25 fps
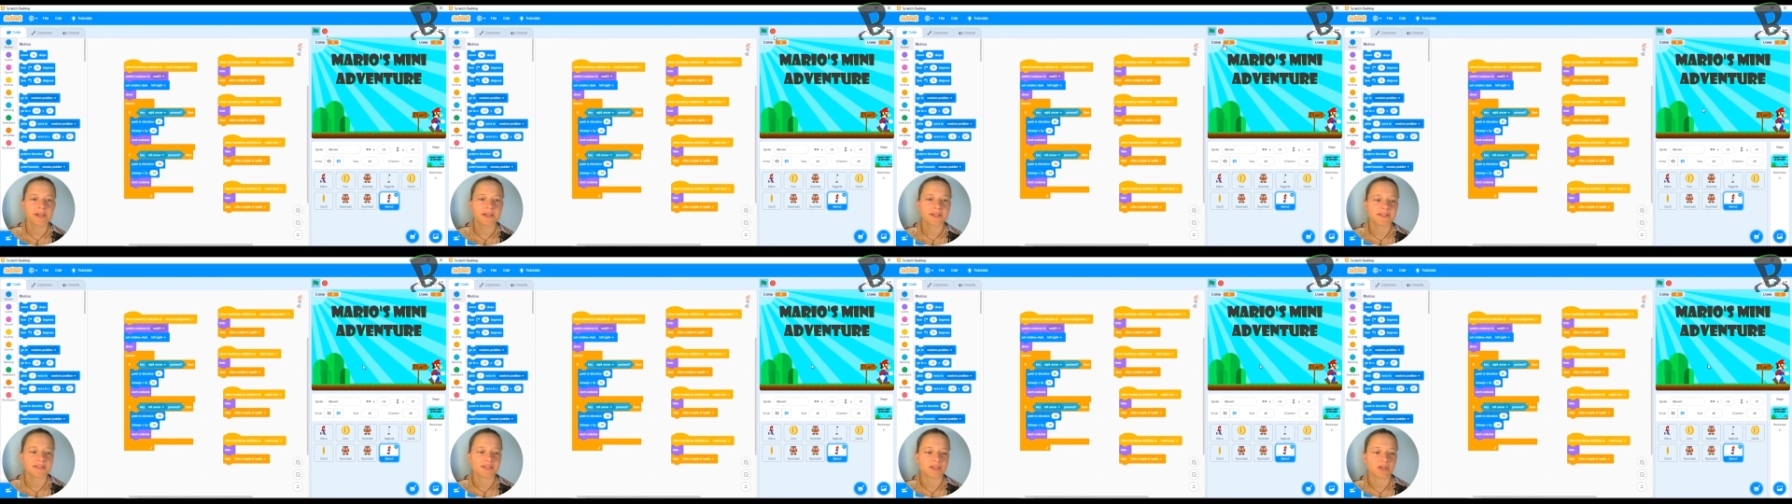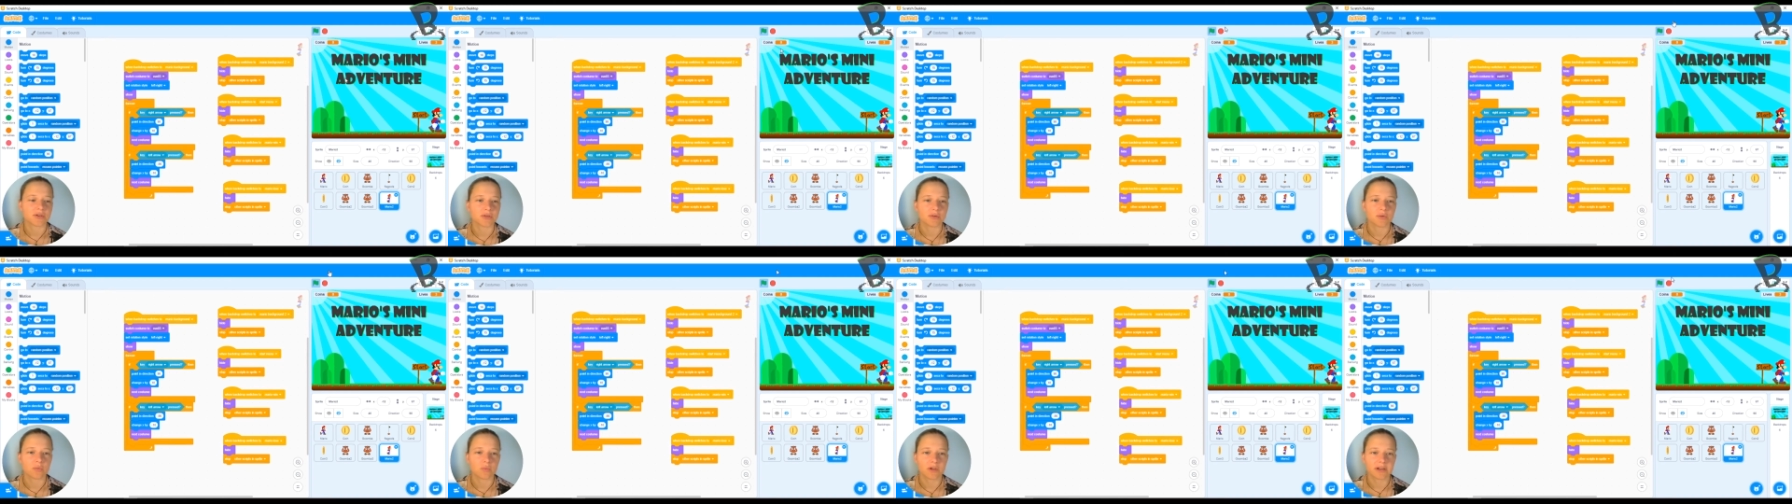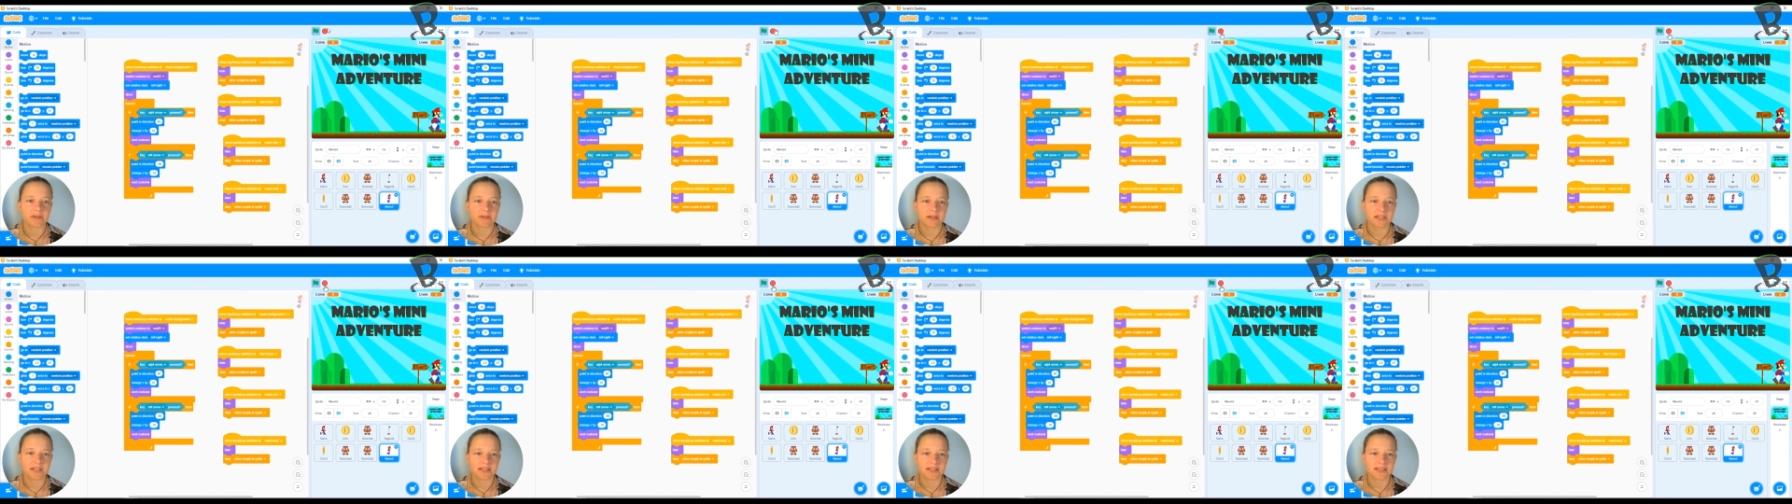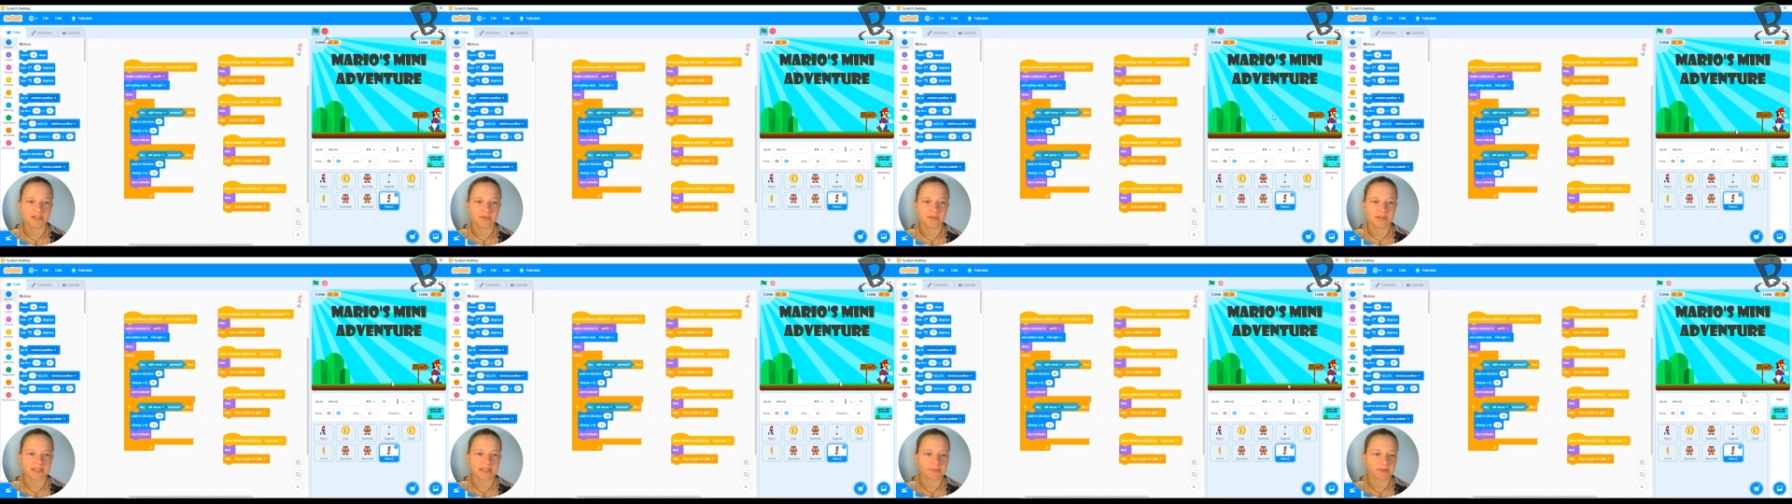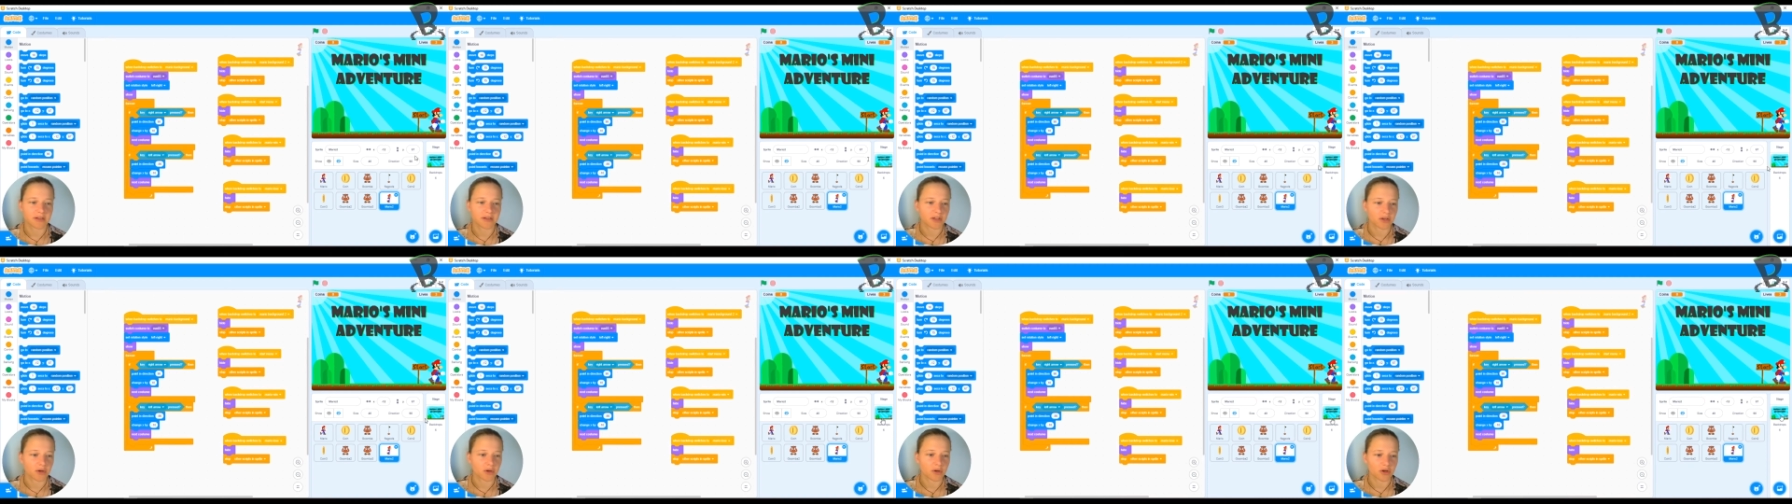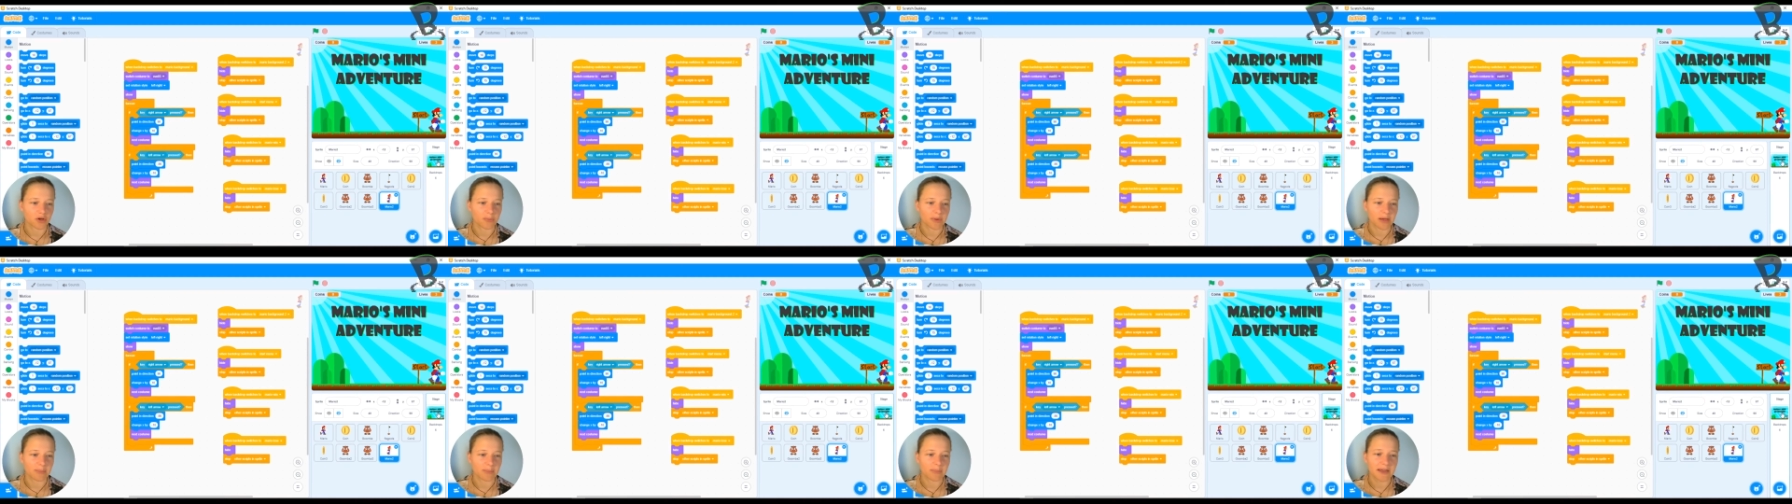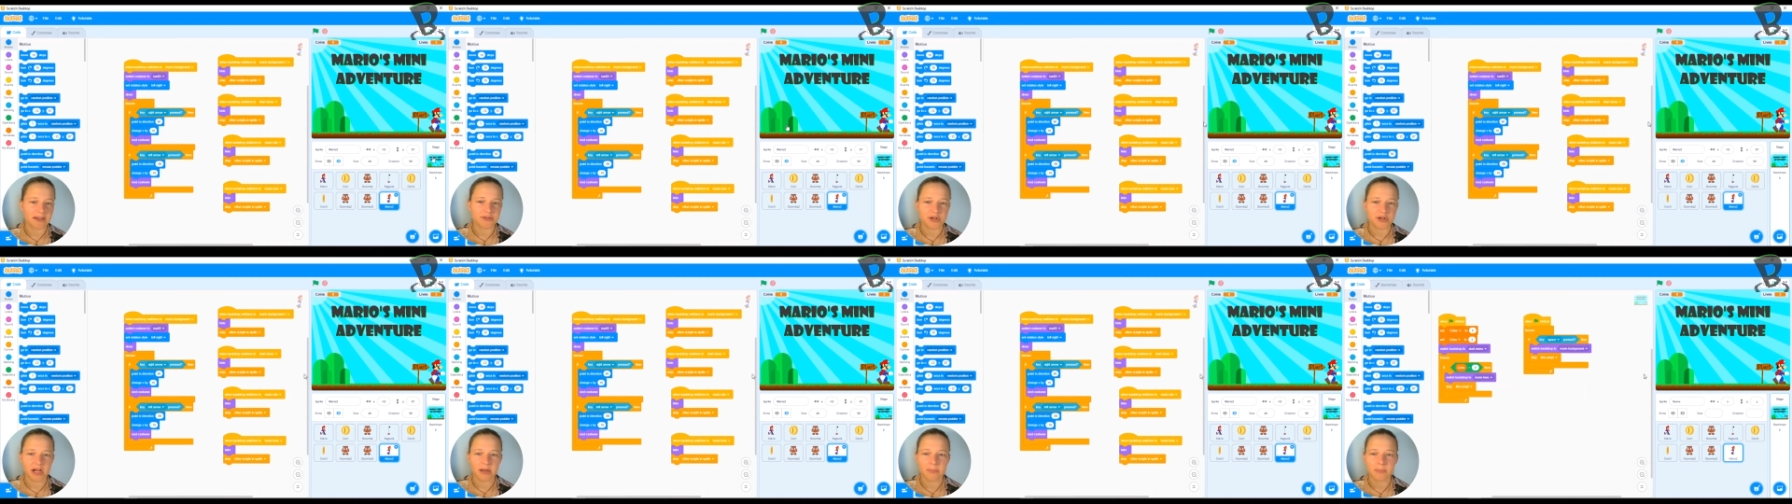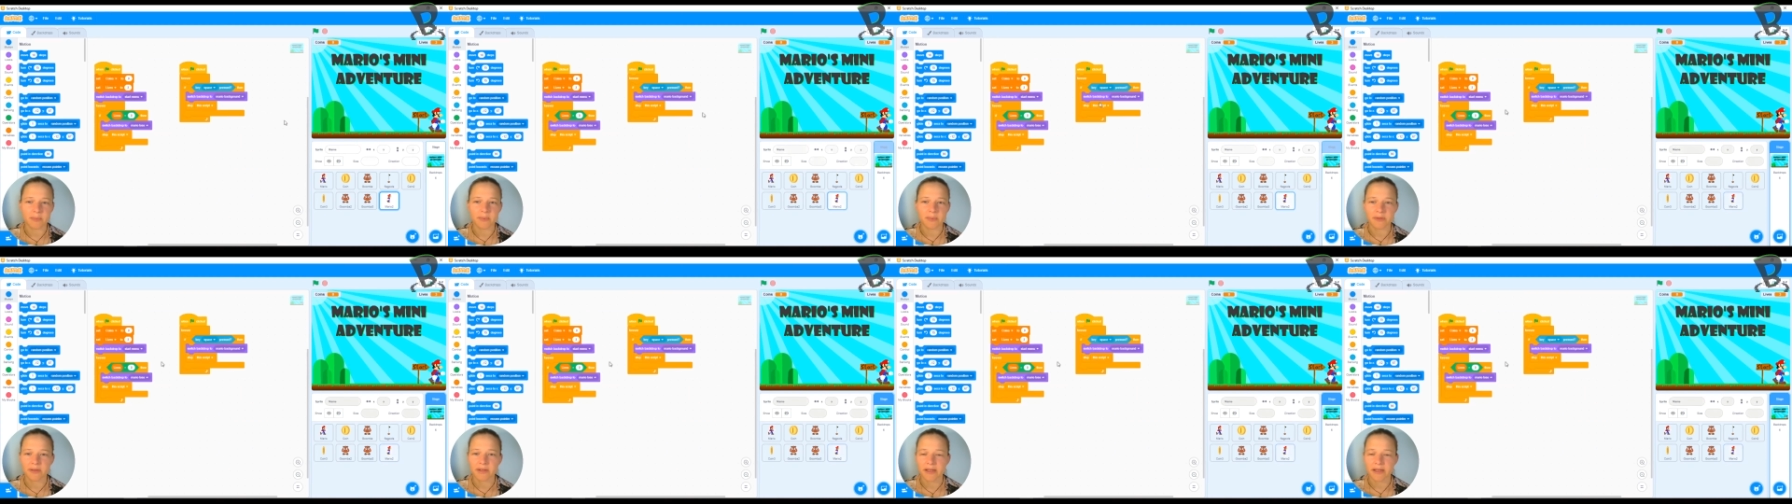So what I'm going to do is I'm going to go to my backdrop,